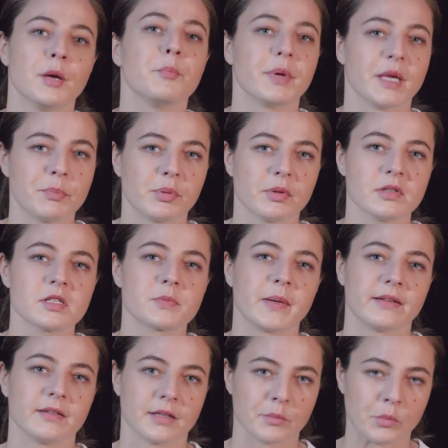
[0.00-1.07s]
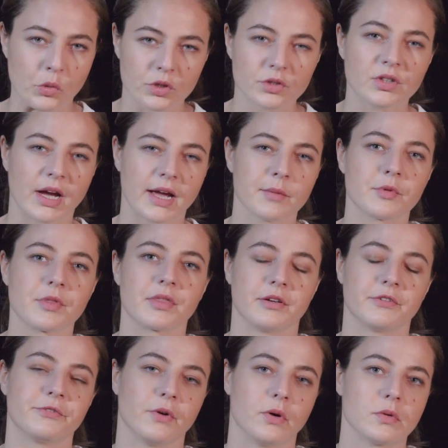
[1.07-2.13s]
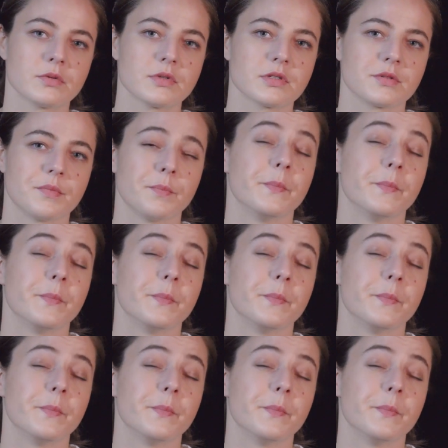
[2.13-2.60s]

People spending more time on their phones